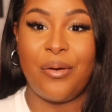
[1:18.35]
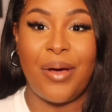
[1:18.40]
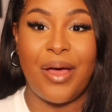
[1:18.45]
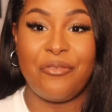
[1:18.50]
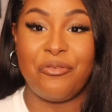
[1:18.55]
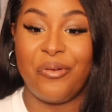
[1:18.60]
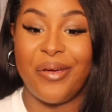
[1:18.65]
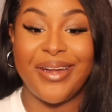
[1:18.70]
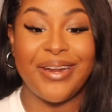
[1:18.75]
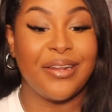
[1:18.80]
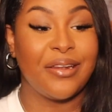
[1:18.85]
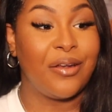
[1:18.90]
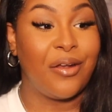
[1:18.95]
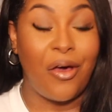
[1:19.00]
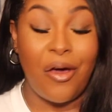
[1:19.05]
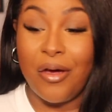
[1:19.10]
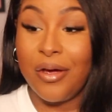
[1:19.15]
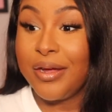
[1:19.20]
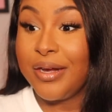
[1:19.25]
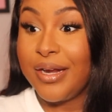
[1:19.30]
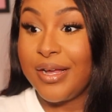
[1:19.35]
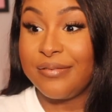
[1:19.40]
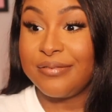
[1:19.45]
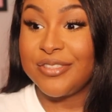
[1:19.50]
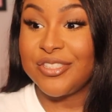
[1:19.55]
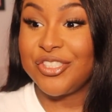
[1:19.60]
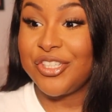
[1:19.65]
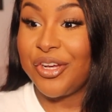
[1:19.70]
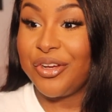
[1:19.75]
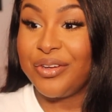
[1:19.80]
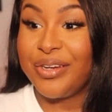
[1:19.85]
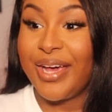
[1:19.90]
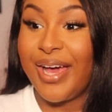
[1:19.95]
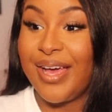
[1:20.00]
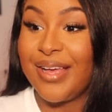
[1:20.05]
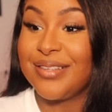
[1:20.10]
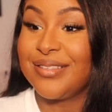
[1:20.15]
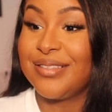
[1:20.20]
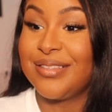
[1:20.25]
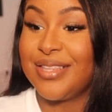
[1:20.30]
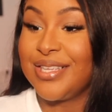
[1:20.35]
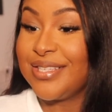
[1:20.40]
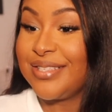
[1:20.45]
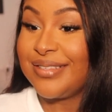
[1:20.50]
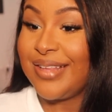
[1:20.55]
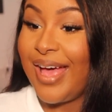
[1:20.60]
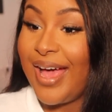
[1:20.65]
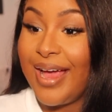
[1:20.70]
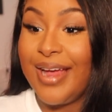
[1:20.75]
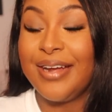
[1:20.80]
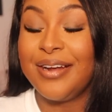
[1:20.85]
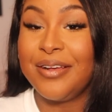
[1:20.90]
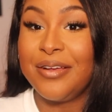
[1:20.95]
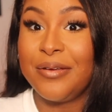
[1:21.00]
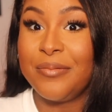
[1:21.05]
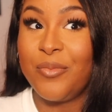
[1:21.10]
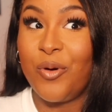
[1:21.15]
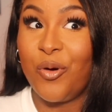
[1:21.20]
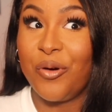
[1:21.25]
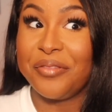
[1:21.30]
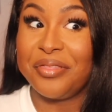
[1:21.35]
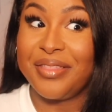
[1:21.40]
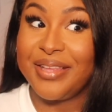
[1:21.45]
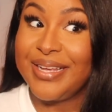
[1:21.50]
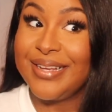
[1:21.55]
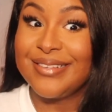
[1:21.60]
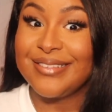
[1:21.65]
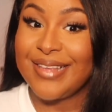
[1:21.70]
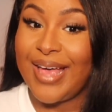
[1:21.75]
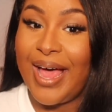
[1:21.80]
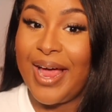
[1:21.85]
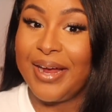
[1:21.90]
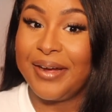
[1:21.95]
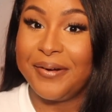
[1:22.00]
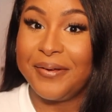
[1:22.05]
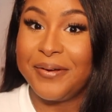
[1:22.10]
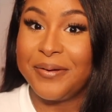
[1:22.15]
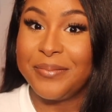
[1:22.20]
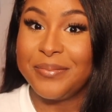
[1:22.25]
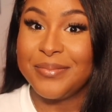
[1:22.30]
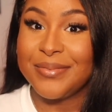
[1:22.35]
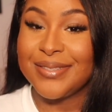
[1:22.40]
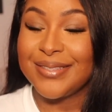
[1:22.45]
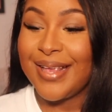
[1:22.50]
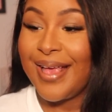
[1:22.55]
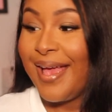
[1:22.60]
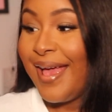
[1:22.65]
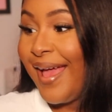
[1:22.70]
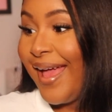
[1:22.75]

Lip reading: I've waited long enough to show you guys this item or these items,